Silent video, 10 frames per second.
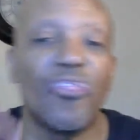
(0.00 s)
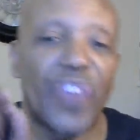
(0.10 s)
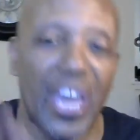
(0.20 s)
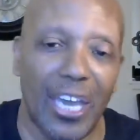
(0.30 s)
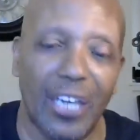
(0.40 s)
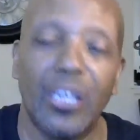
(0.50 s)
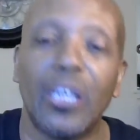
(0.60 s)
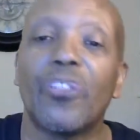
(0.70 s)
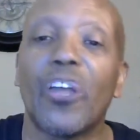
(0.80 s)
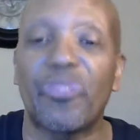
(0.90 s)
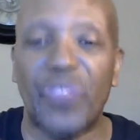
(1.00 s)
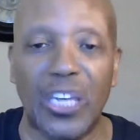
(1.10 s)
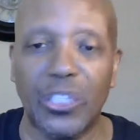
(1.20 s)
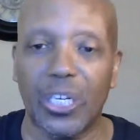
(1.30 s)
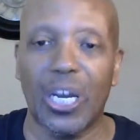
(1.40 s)
then the
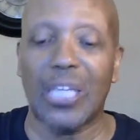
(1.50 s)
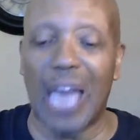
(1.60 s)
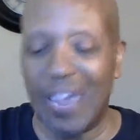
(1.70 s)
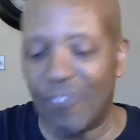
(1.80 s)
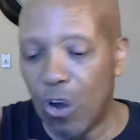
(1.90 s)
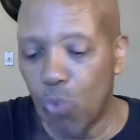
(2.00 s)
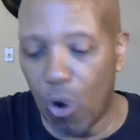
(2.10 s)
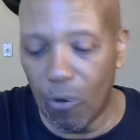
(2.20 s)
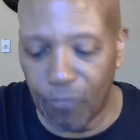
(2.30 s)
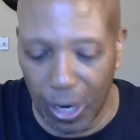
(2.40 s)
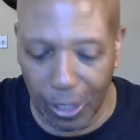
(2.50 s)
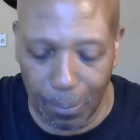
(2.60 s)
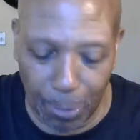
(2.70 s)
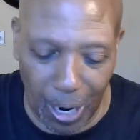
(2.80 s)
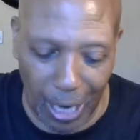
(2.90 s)
things in our life won't fall
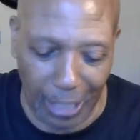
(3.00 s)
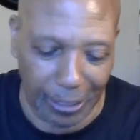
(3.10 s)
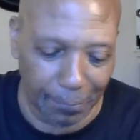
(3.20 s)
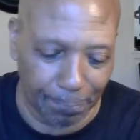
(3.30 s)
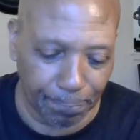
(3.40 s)
apart.